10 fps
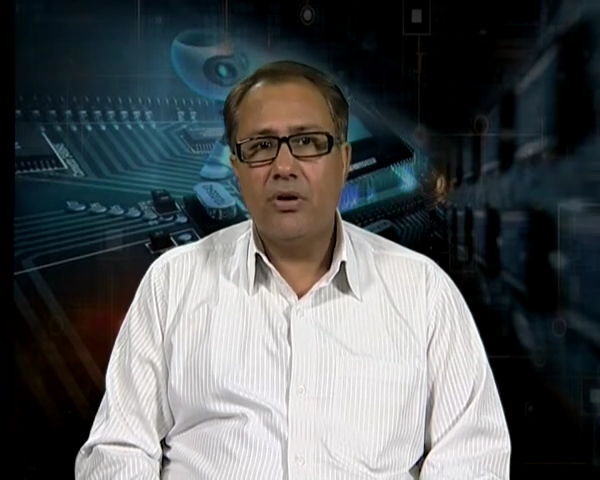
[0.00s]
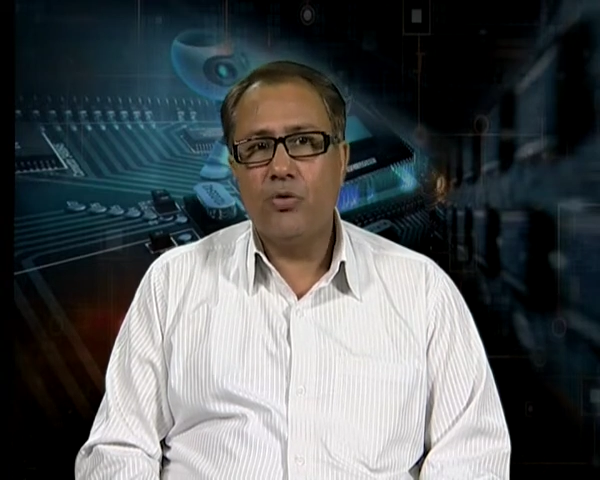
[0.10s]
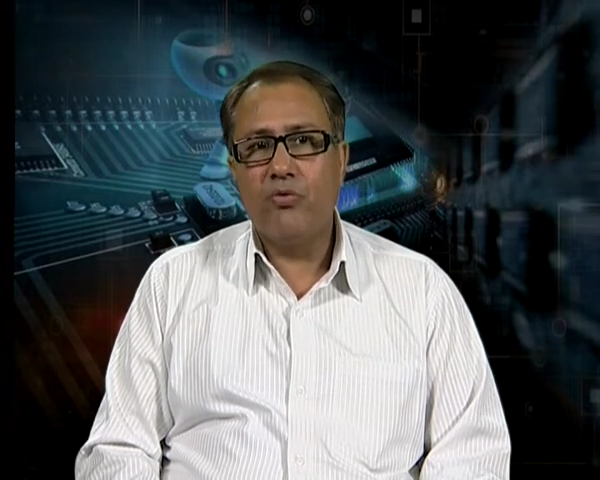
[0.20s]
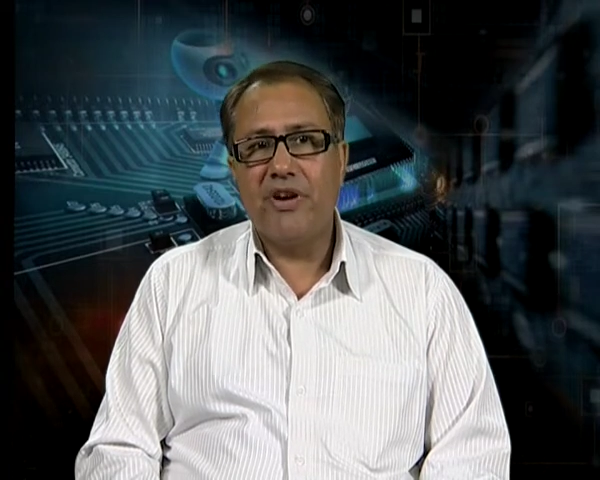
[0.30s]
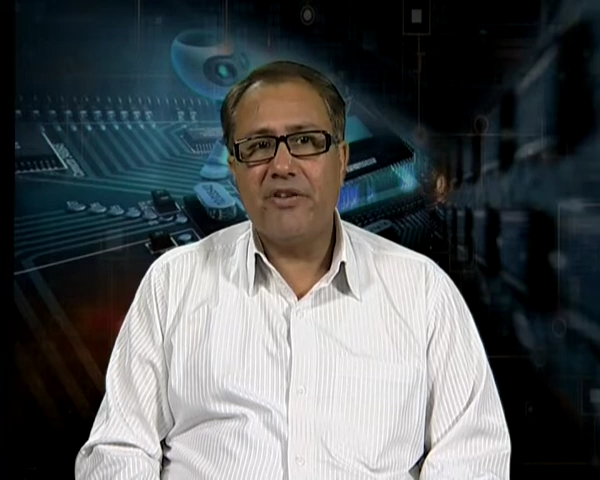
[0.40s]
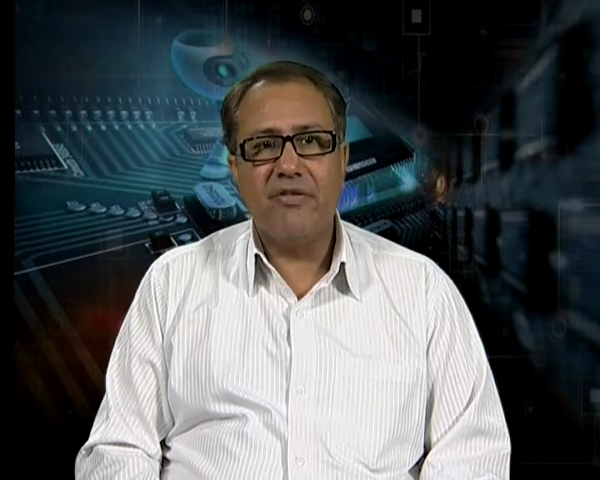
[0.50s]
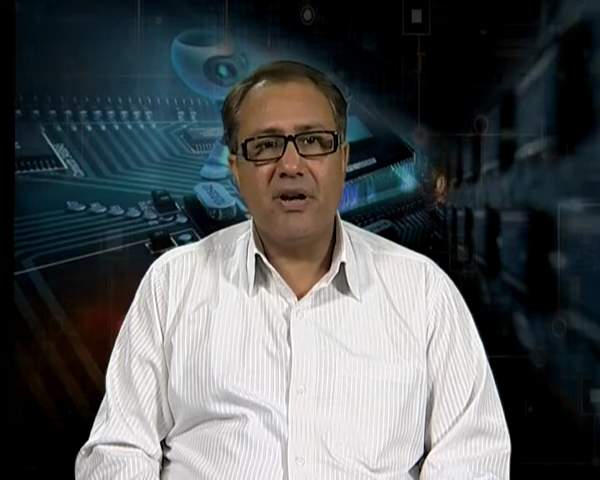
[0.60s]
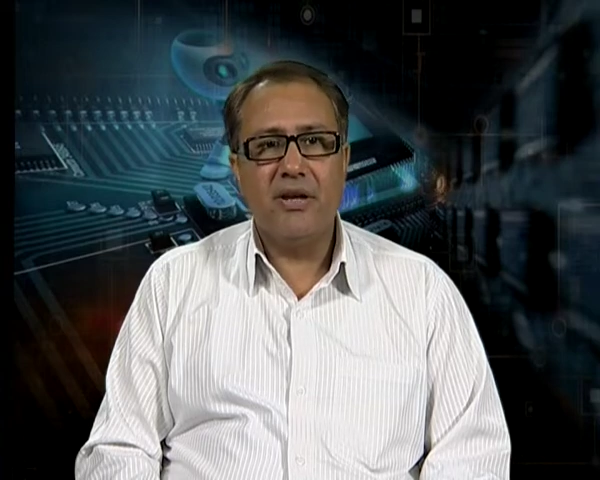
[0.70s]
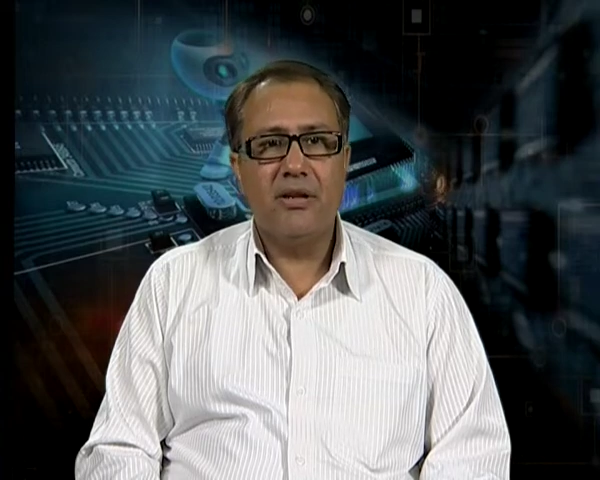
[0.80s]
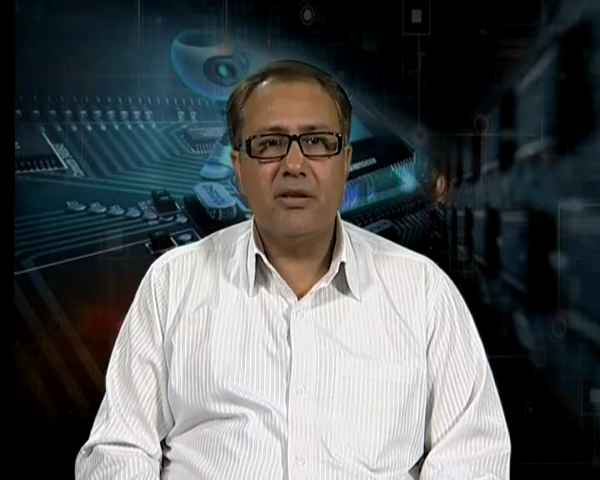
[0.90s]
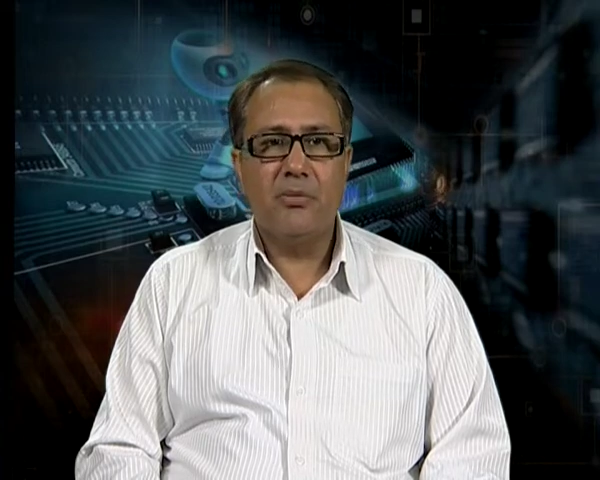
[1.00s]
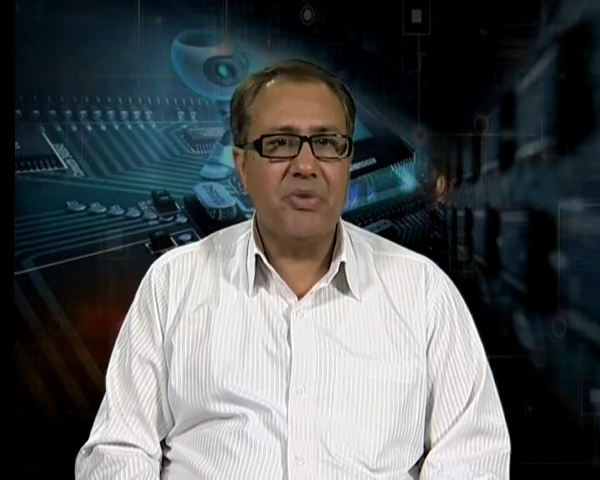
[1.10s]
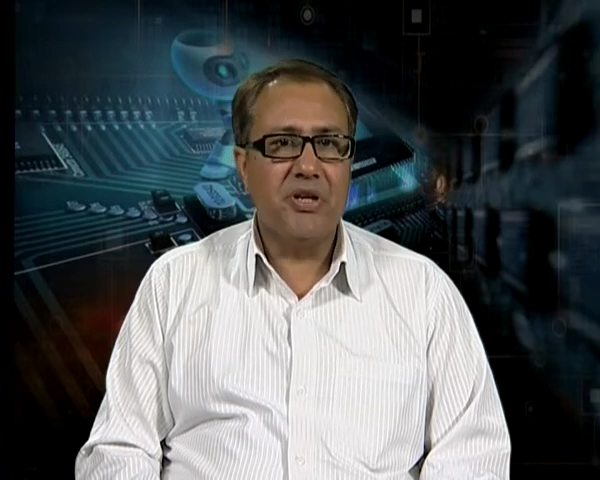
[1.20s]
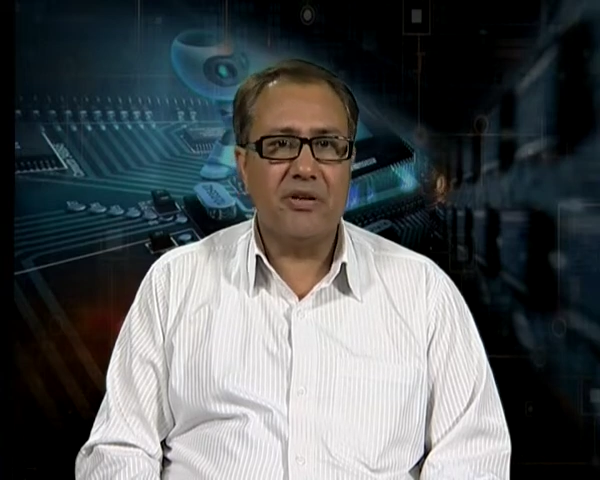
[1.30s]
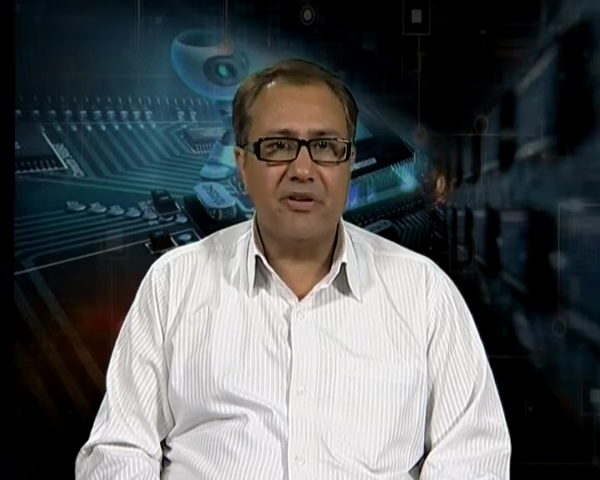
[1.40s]
to verify the
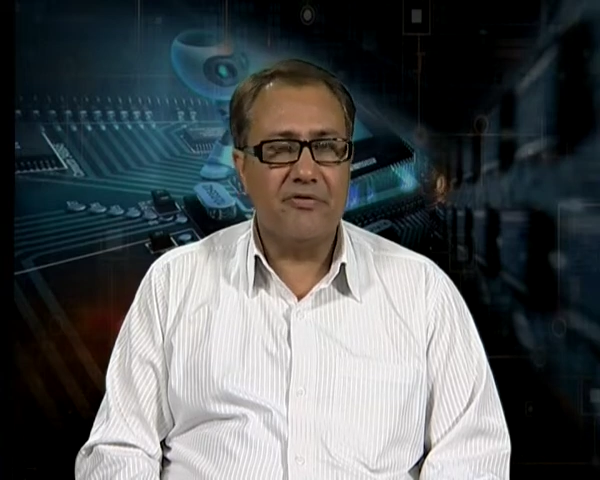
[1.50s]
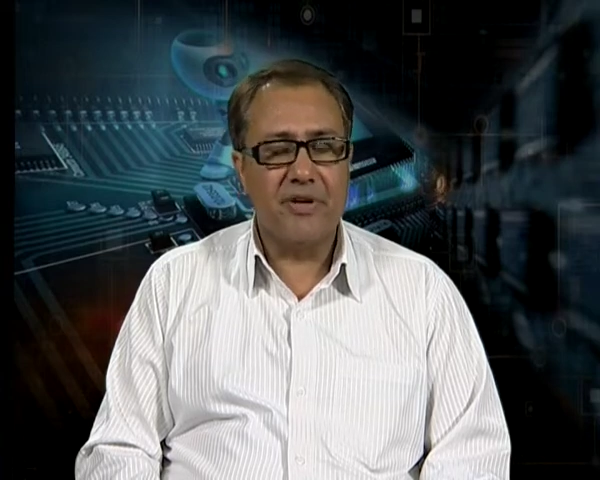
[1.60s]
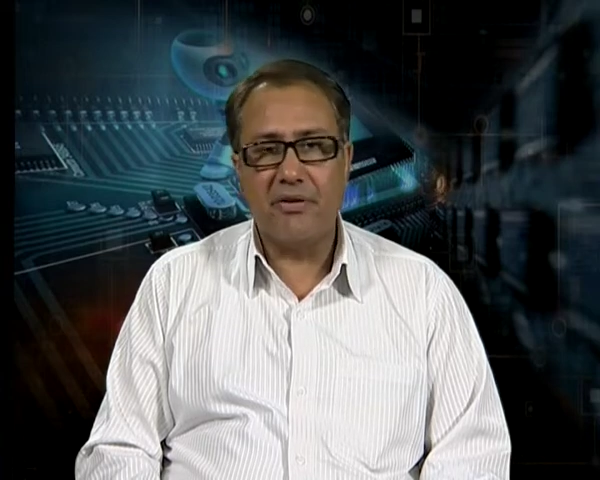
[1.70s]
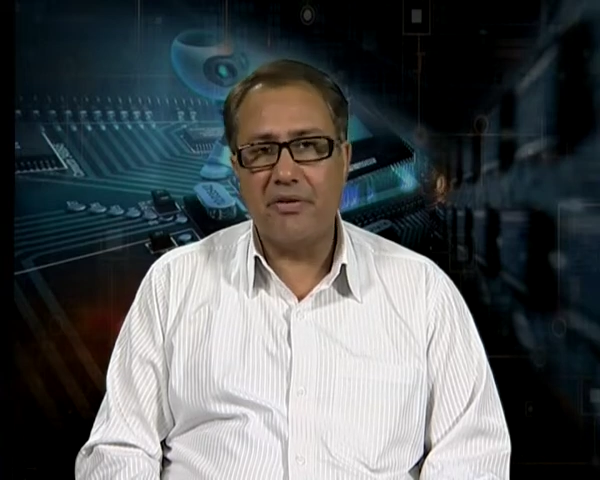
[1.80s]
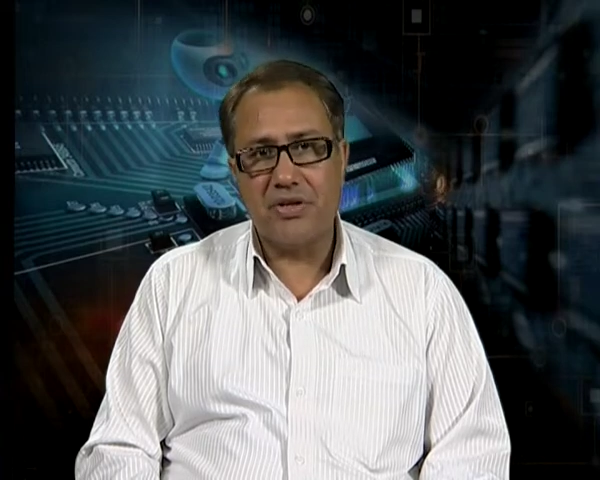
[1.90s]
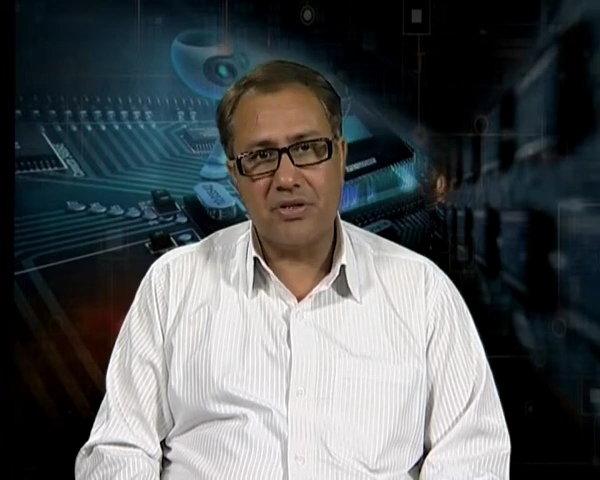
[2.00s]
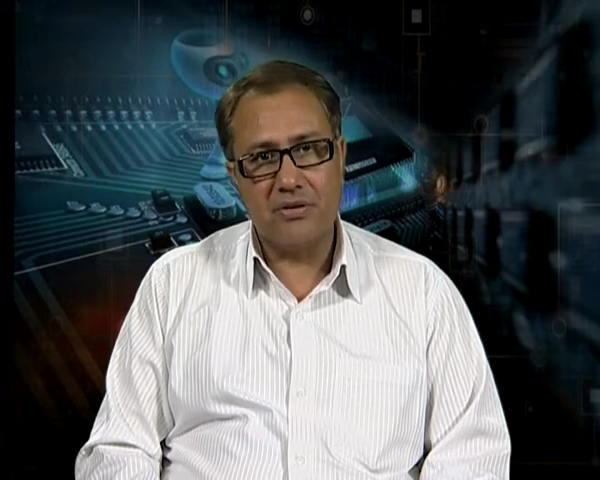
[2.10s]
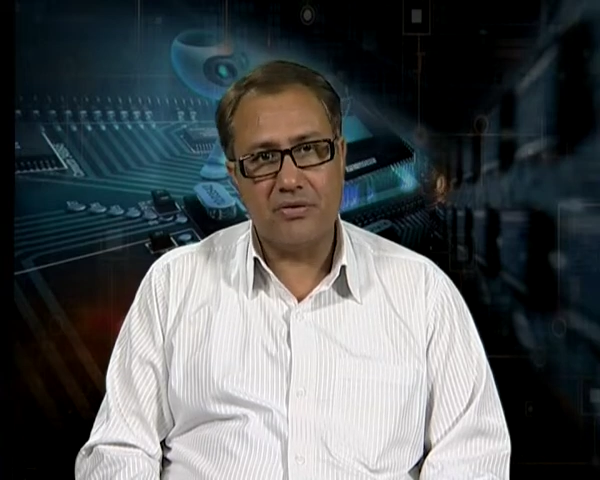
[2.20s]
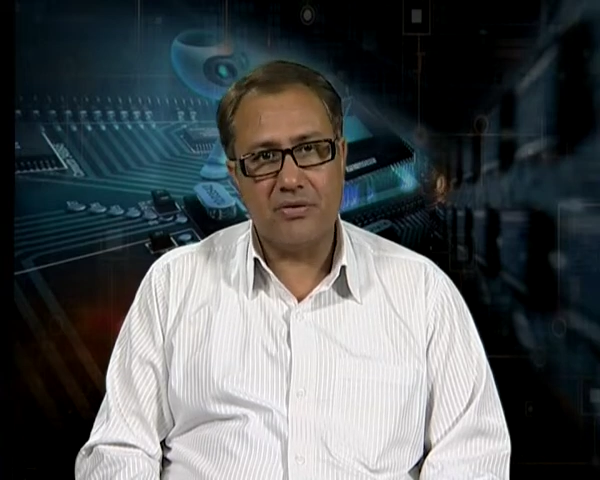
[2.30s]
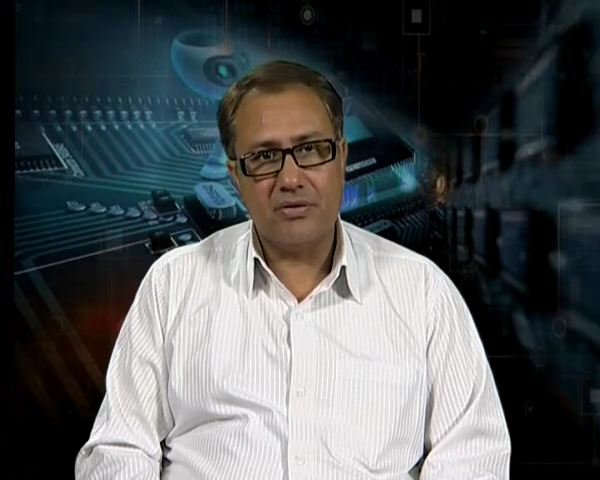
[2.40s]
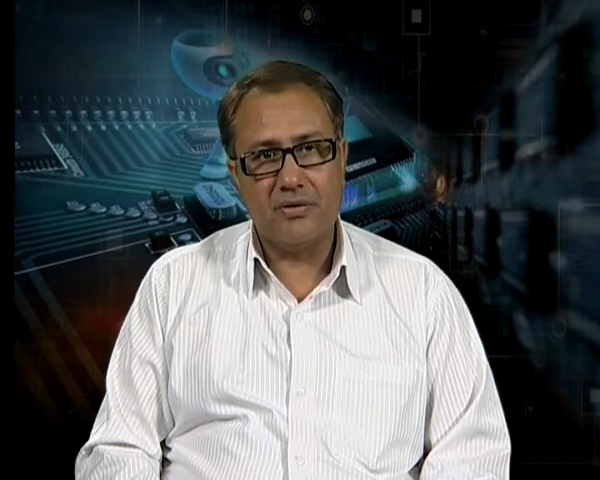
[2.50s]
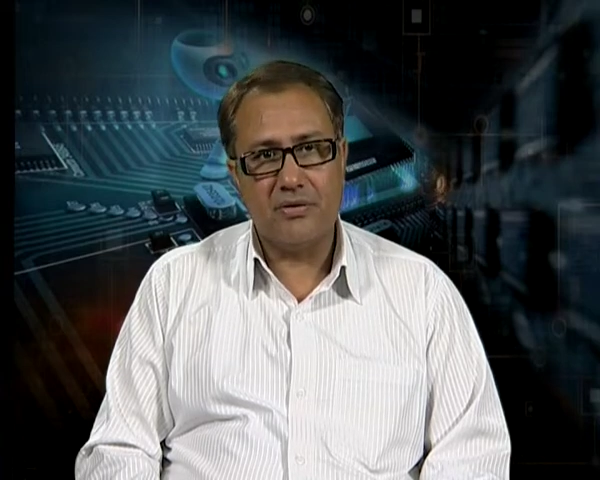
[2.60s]
pin configurations.